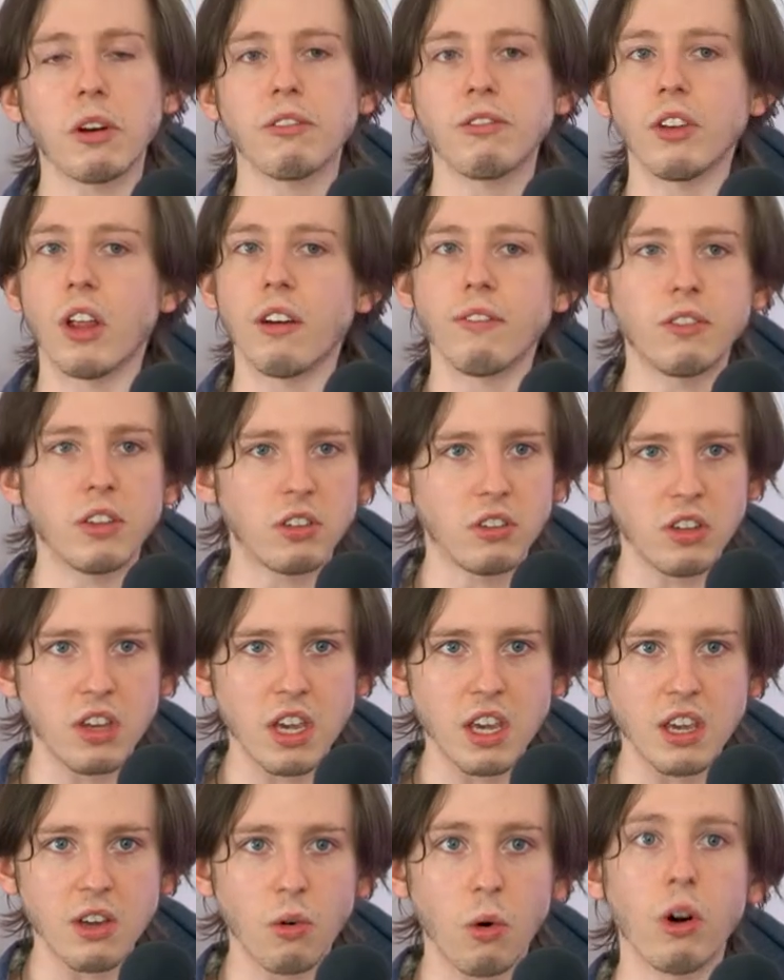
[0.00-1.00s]
have loved to
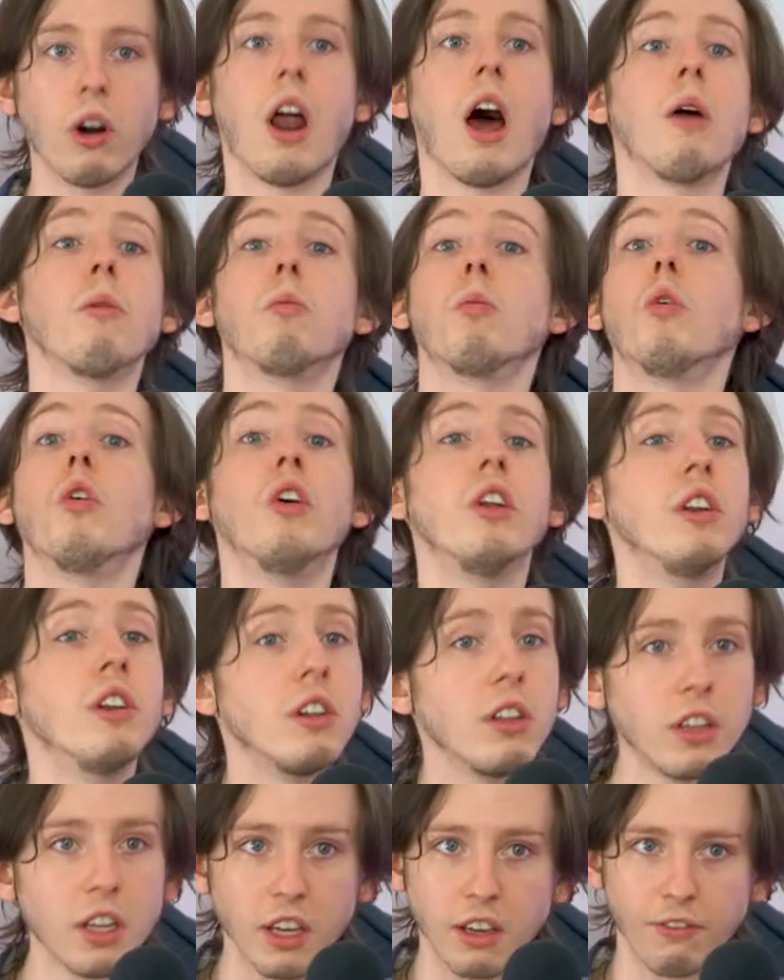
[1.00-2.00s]
see or I would
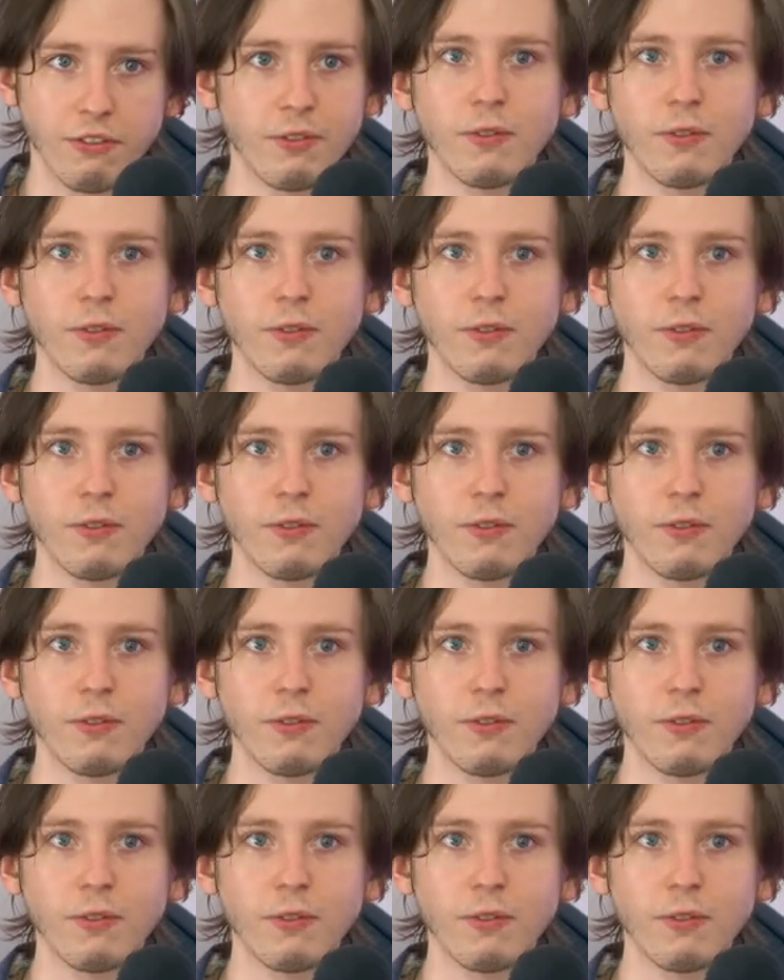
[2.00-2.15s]
if